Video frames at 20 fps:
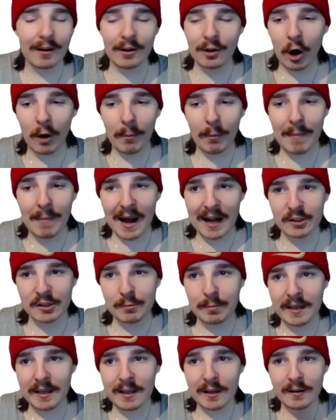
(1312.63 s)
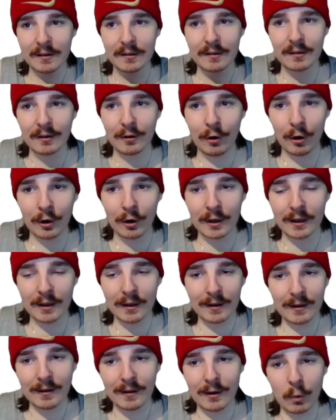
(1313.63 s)
Not much, because, look,
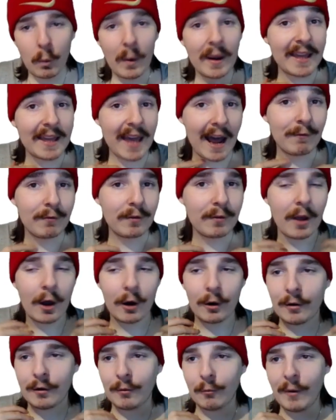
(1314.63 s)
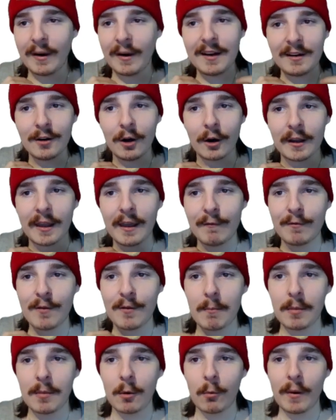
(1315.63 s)
we did not give
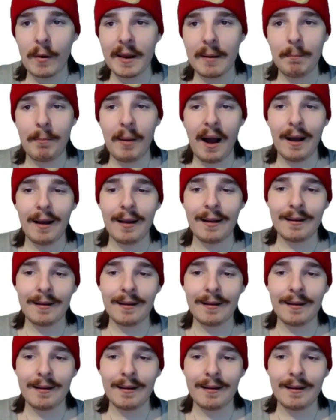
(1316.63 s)
them the win. But